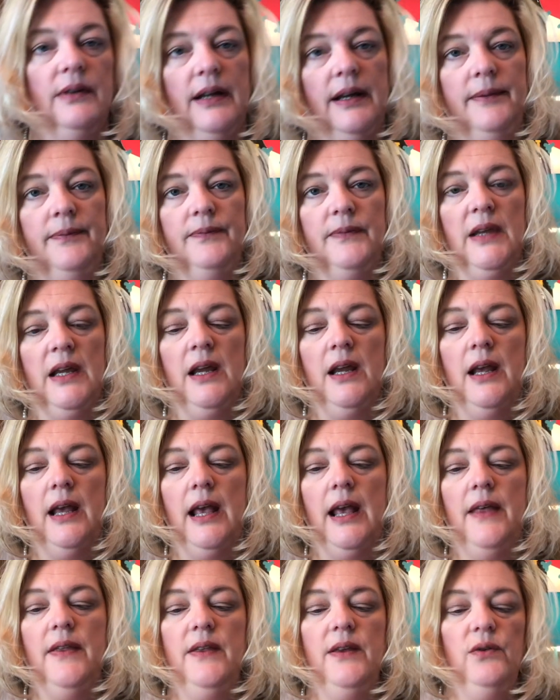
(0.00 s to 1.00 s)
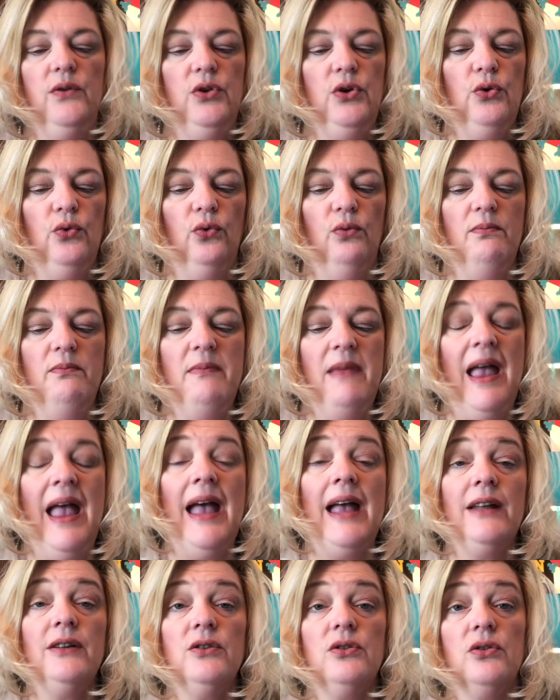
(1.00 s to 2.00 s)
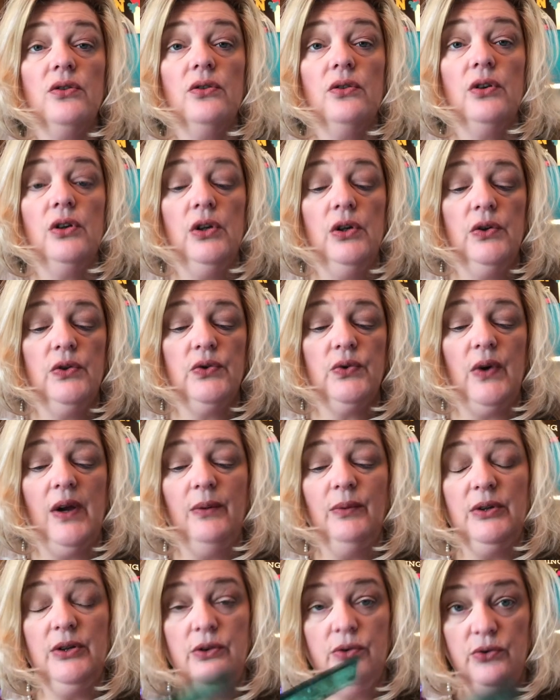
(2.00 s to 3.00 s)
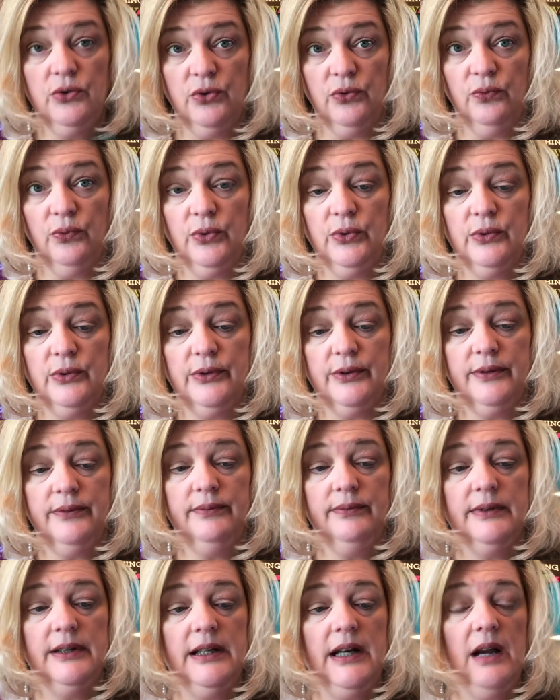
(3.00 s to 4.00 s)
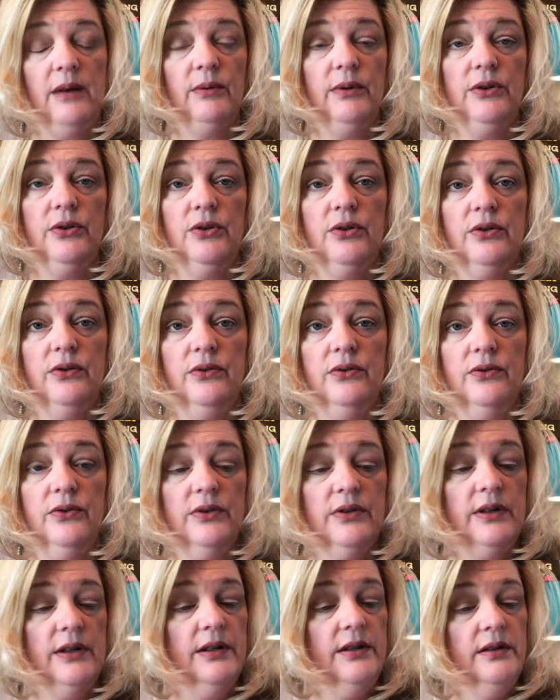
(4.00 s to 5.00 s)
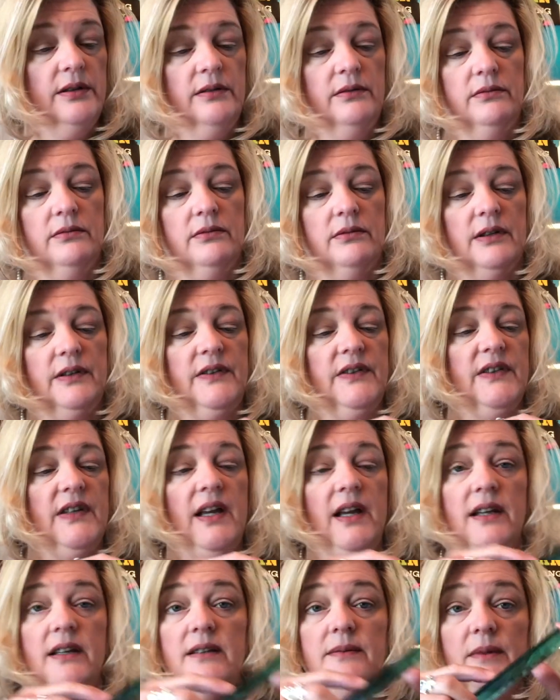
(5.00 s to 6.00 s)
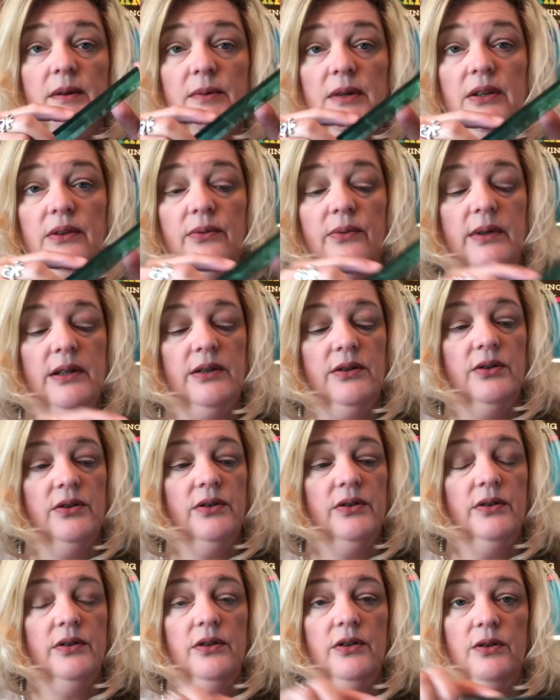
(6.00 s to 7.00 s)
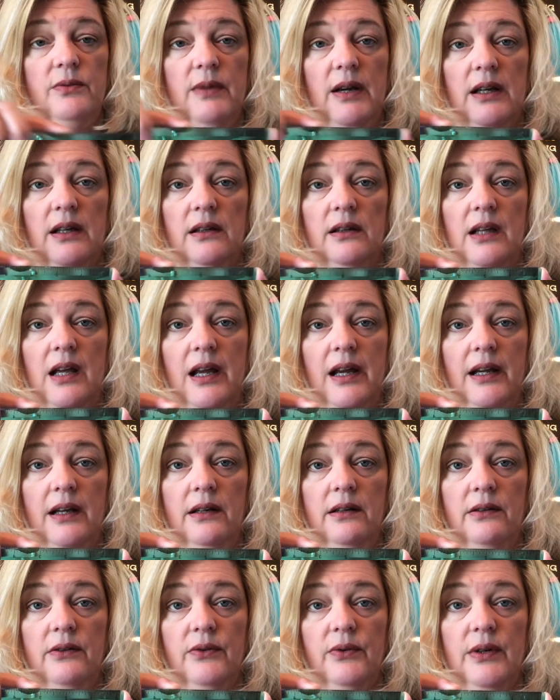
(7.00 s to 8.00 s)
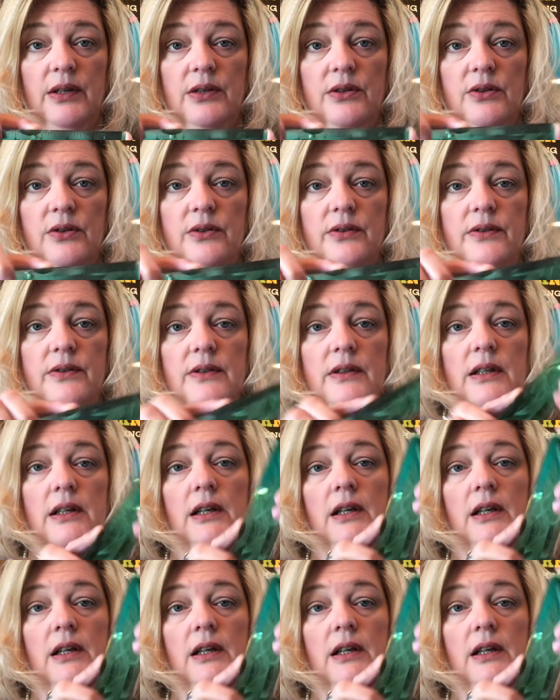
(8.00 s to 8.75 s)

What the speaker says: Okay, and then you'll match. So I would use your ruler, and I would choose a size, maybe 3 inches, and you make a line 3 inches.